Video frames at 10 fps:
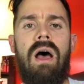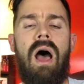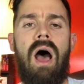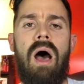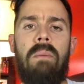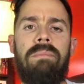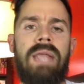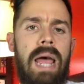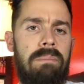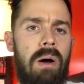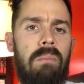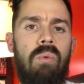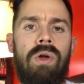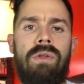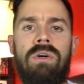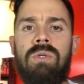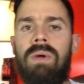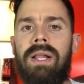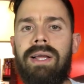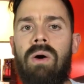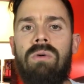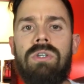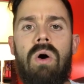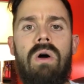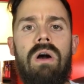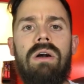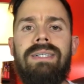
um, type up what those weekly goals are,